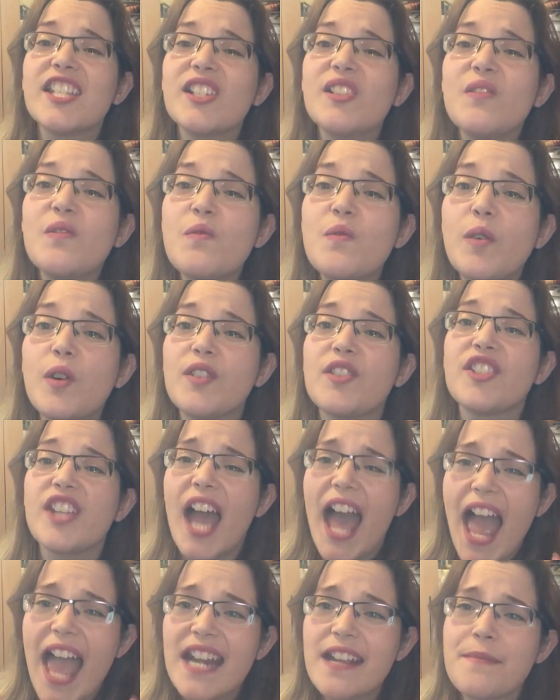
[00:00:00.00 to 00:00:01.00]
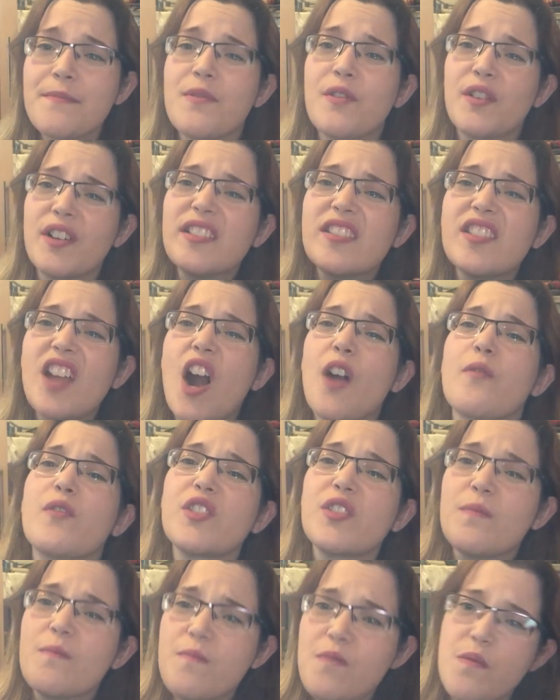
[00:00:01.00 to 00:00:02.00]
don't want any more Star
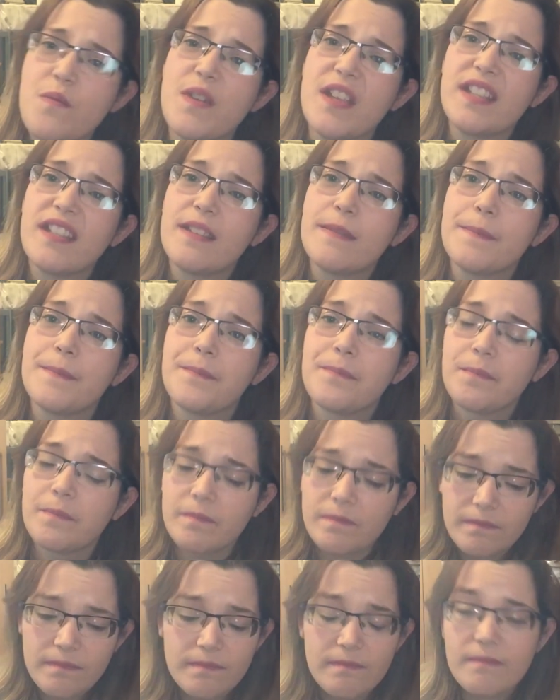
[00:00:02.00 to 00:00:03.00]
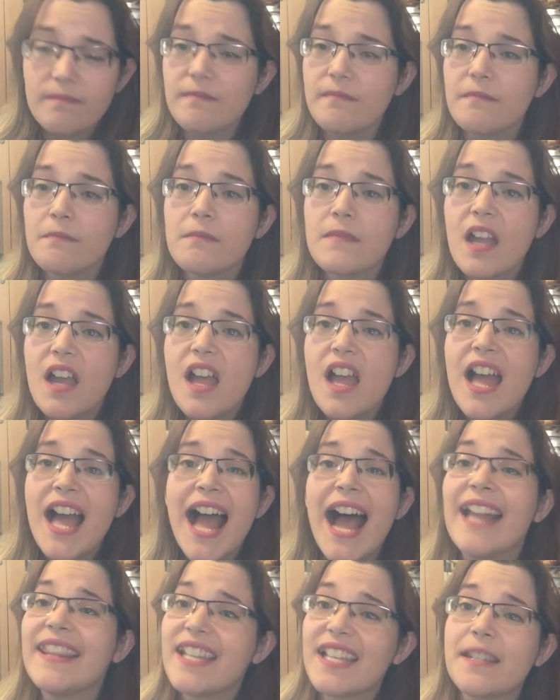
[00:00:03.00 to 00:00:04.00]
Wars movies.
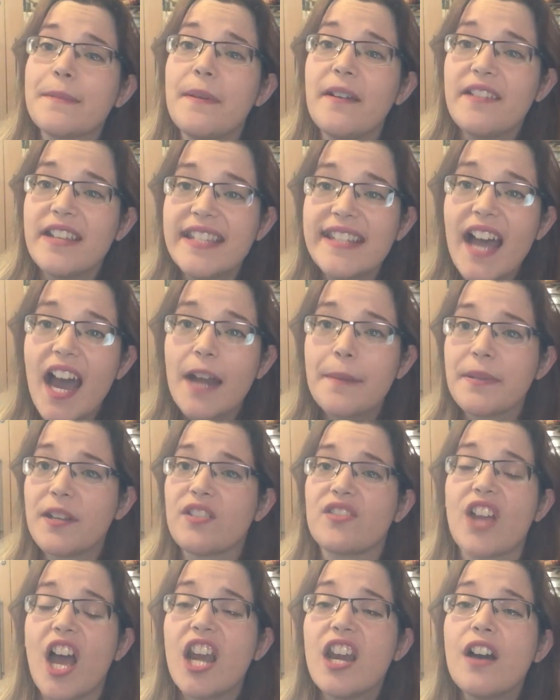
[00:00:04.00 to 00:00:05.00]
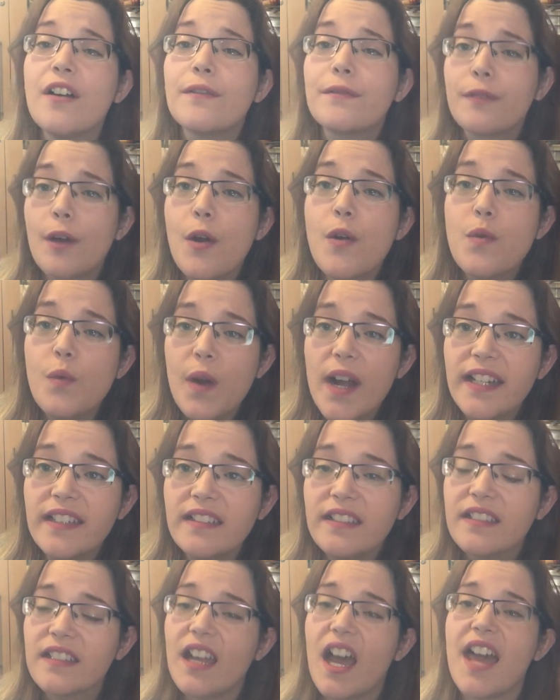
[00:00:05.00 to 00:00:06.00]
And that's very sad because I love Rogue One.
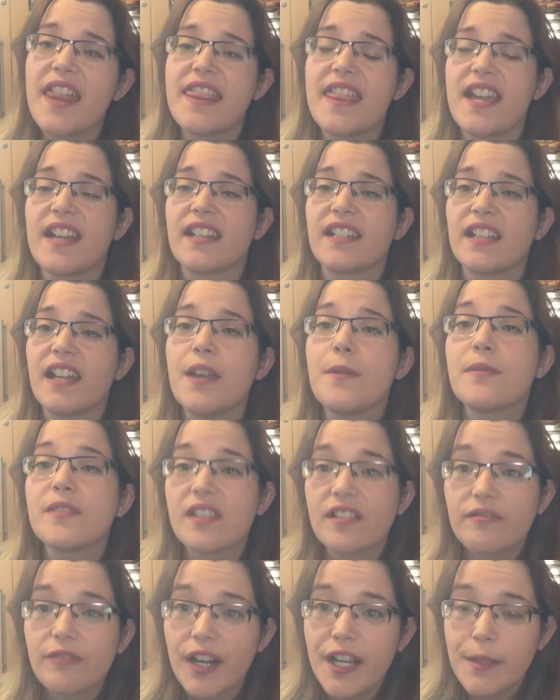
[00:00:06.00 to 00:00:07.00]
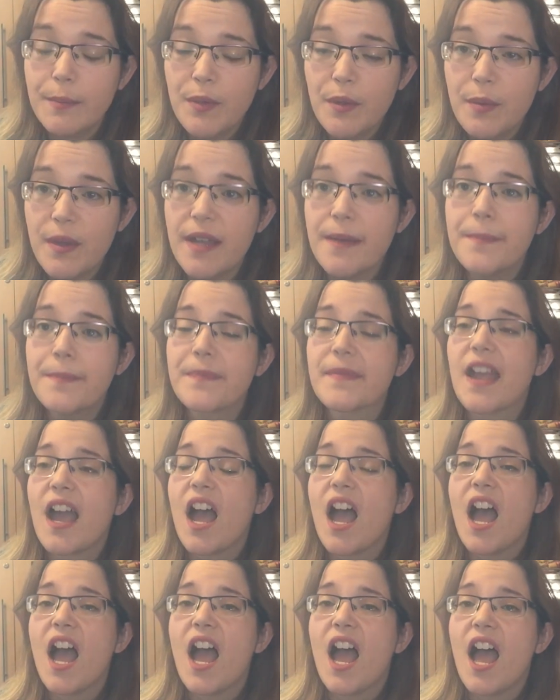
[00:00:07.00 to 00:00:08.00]
I think it was a great movie.
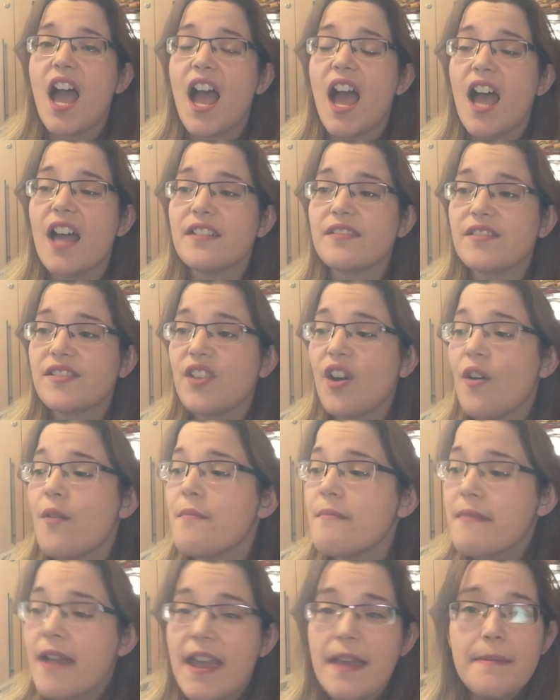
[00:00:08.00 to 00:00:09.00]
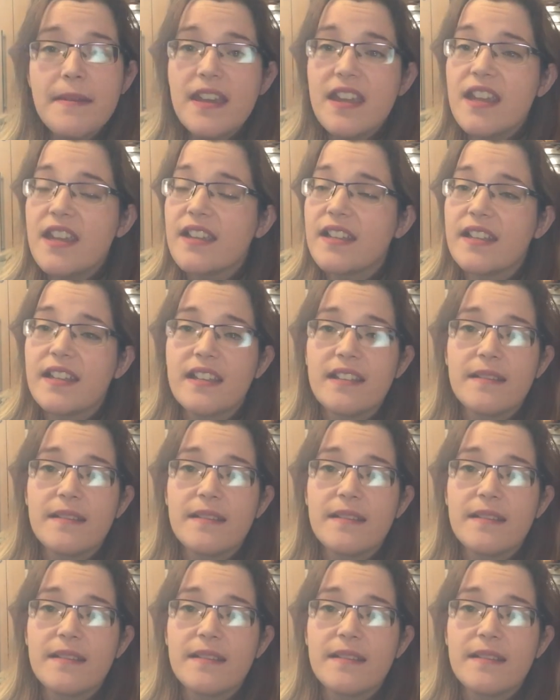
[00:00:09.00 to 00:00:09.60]
So maybe,